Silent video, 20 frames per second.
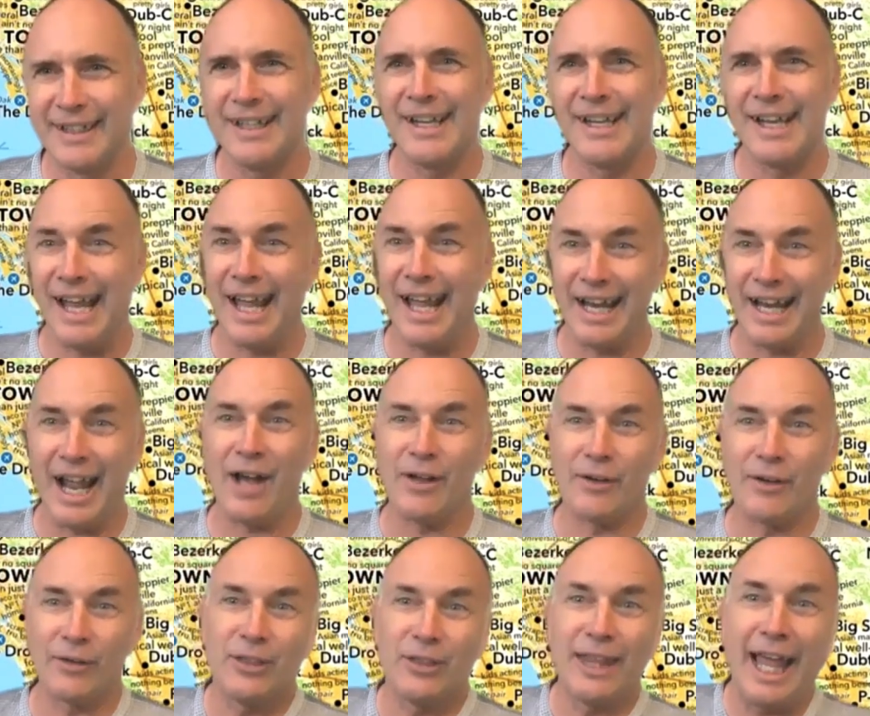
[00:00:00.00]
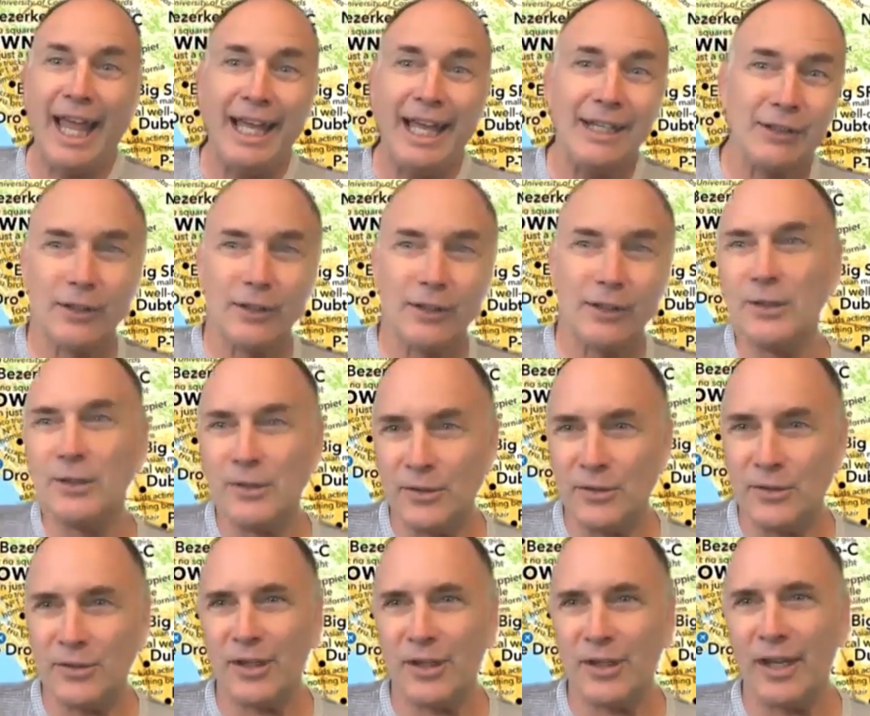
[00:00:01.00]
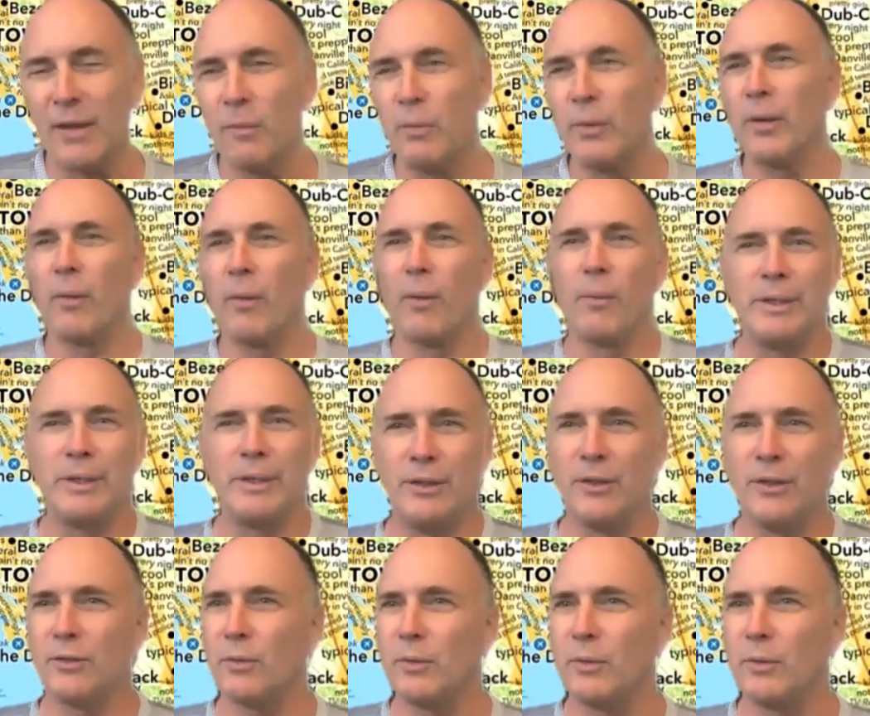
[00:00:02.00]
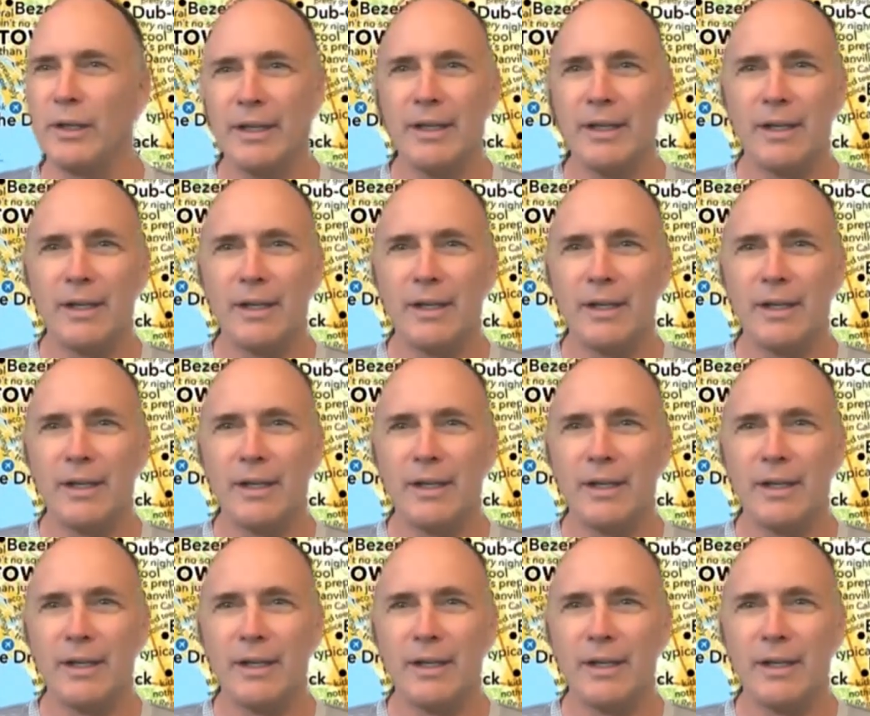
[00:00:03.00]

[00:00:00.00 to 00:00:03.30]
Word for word: And how do they lose? And then we, what we do is we